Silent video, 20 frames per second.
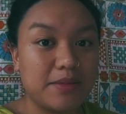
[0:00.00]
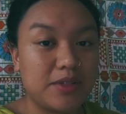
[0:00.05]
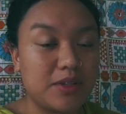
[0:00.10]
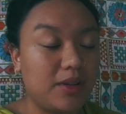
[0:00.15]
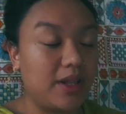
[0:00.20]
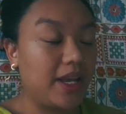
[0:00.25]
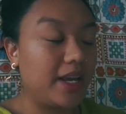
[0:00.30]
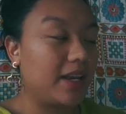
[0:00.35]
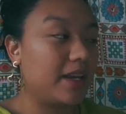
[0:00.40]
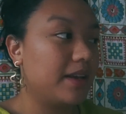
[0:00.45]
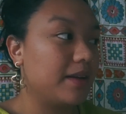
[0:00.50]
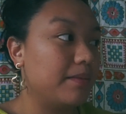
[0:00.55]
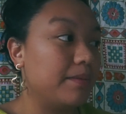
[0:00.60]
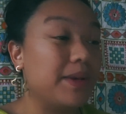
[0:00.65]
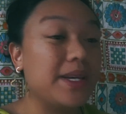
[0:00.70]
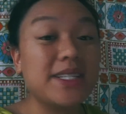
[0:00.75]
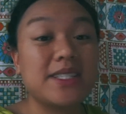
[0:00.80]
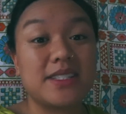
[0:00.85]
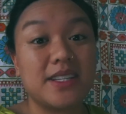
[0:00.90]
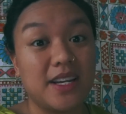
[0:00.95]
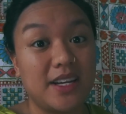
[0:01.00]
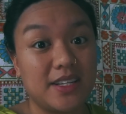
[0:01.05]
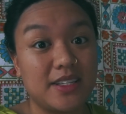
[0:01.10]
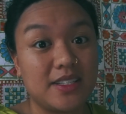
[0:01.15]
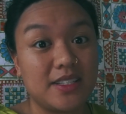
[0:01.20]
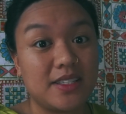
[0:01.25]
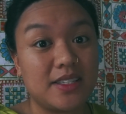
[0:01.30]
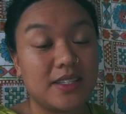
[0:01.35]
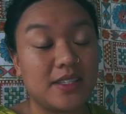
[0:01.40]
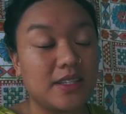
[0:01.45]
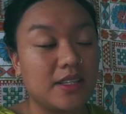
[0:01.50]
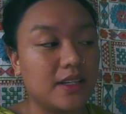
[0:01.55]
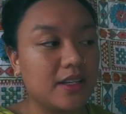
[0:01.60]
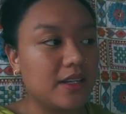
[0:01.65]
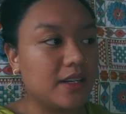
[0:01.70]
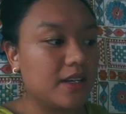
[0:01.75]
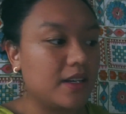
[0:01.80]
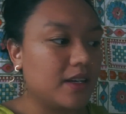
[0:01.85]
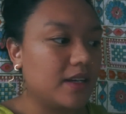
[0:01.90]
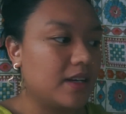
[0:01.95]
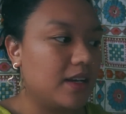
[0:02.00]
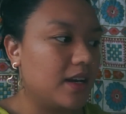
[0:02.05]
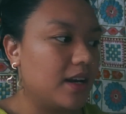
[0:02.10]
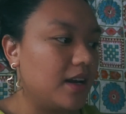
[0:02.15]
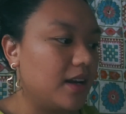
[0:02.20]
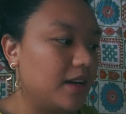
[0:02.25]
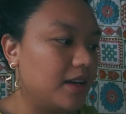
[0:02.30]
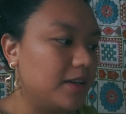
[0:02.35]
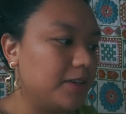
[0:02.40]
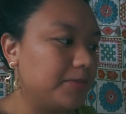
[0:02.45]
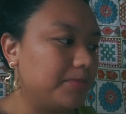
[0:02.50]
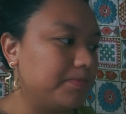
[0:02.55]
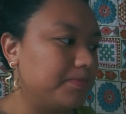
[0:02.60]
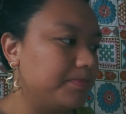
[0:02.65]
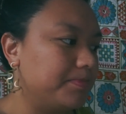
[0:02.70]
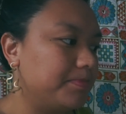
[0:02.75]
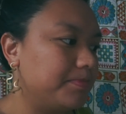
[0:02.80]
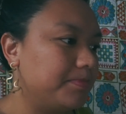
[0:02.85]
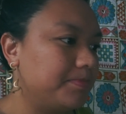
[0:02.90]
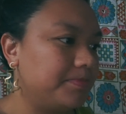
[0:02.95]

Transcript: So like business, people